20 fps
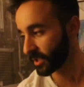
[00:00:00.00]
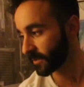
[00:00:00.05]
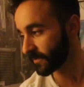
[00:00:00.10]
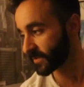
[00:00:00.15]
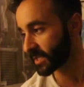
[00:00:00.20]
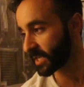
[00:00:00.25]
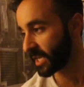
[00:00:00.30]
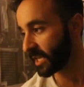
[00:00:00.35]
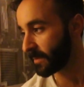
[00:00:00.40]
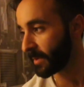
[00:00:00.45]

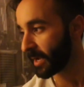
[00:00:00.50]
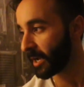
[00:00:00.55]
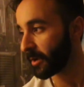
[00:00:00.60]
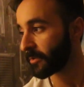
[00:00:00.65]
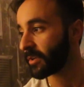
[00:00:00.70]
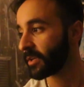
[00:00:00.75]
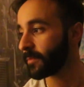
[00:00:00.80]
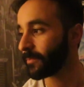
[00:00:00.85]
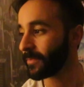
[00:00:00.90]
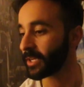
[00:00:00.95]
doves came
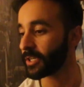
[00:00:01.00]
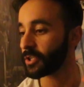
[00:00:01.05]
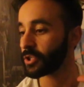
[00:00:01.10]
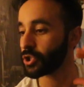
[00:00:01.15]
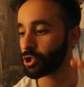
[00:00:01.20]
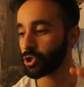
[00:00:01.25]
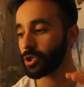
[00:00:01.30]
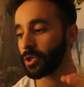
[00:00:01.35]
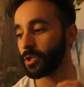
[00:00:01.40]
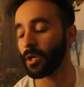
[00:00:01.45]
out, and I'm like,
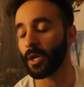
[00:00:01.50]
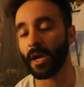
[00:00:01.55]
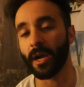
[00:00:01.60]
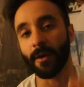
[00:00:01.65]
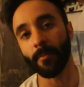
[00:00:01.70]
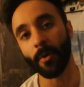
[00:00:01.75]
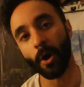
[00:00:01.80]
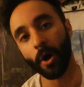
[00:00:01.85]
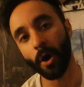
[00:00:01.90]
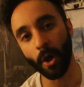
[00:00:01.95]
sure,
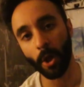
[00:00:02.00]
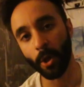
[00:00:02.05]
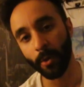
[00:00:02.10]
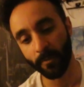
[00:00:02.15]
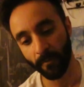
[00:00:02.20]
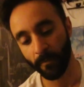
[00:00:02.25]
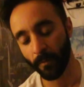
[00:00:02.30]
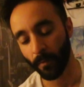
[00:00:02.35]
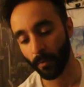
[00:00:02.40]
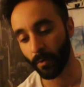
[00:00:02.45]
I'm all
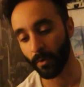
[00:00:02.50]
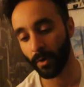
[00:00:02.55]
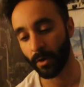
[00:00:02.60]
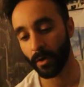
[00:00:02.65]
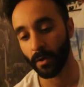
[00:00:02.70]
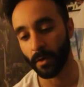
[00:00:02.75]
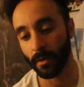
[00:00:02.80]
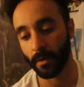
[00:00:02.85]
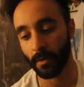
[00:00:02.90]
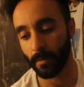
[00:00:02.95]

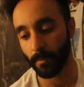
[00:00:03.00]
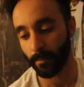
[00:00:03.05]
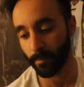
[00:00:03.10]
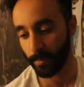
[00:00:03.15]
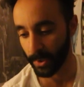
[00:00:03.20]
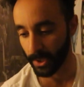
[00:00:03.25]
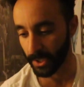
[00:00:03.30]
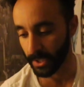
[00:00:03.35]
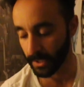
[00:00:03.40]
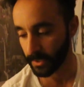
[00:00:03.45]
for
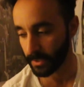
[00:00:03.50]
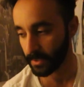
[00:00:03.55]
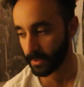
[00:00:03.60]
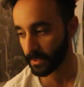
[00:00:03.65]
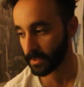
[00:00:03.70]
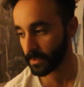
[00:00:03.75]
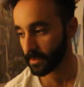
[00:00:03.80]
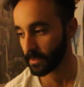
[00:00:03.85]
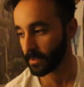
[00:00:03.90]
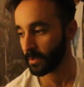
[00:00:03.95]

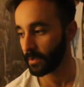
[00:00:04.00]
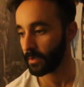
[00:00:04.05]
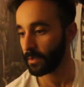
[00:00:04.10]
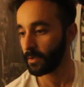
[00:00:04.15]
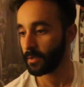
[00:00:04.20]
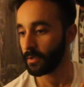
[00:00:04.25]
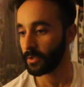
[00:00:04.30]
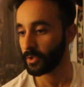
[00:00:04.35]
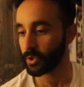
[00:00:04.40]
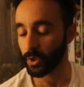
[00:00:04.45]
birds.
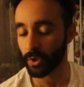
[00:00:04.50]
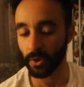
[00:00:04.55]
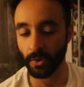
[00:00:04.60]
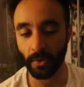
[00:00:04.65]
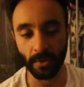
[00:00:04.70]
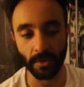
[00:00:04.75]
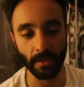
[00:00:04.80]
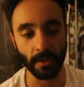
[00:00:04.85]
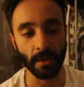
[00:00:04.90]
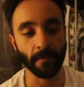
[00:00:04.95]

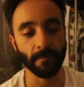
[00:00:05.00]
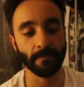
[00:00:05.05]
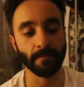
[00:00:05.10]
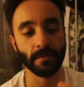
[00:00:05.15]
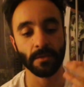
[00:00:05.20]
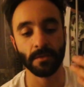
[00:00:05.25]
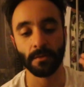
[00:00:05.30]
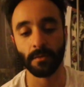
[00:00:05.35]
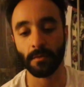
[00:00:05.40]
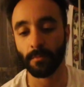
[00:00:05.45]
Turtle
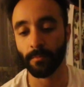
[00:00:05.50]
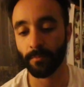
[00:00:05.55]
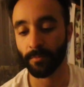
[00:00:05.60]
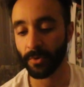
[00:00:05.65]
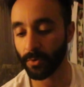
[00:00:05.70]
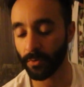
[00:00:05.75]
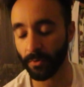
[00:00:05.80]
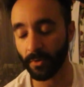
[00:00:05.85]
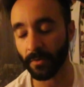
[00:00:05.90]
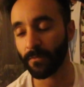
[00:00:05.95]
doves,
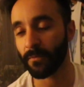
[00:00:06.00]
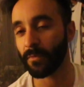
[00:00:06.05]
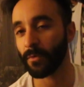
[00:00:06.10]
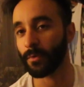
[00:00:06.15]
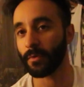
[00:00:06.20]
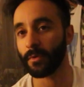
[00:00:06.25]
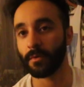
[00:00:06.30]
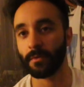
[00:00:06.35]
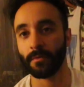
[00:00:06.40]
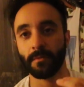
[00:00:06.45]

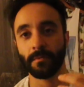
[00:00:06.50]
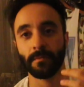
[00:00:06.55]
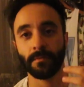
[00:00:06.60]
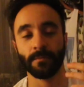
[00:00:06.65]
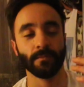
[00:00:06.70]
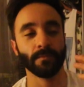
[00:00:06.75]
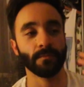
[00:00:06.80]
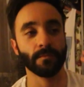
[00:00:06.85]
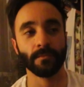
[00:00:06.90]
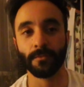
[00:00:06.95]
beautiful,
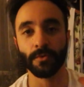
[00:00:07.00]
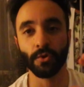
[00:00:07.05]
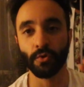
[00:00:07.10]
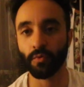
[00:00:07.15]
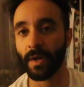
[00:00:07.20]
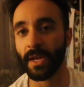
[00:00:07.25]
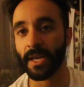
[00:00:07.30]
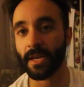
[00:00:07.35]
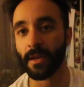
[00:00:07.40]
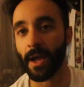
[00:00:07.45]

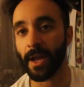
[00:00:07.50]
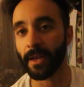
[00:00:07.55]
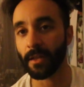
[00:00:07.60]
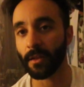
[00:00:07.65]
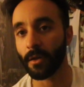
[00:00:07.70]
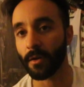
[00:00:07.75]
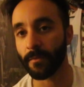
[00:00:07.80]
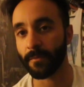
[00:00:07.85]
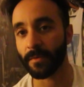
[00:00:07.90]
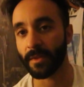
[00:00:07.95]
Great, I
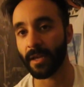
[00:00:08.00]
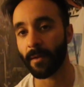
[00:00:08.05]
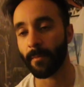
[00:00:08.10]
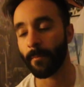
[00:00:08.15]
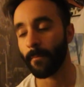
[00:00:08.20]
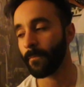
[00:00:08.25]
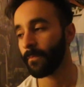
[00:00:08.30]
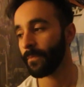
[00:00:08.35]
love that.